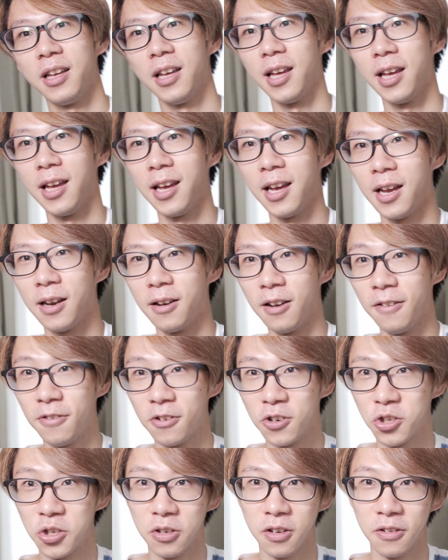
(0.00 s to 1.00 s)
and if
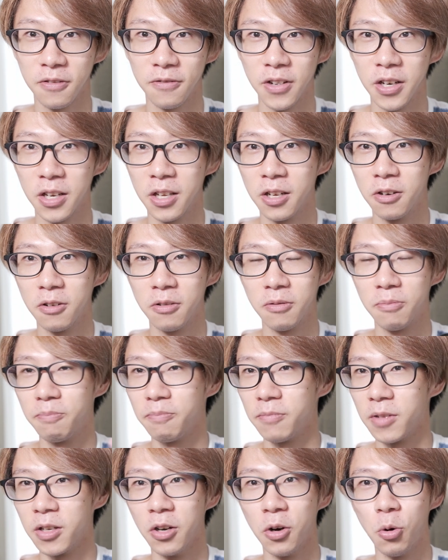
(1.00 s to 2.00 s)
you're shooting video,
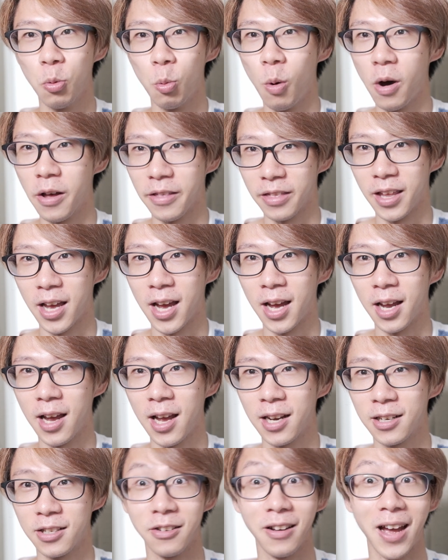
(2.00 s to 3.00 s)
you don't want
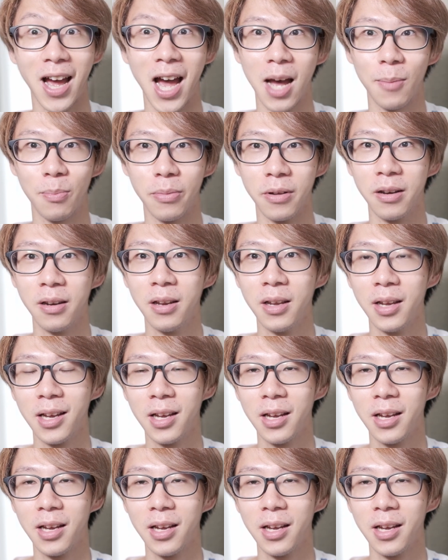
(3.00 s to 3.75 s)
that to happen,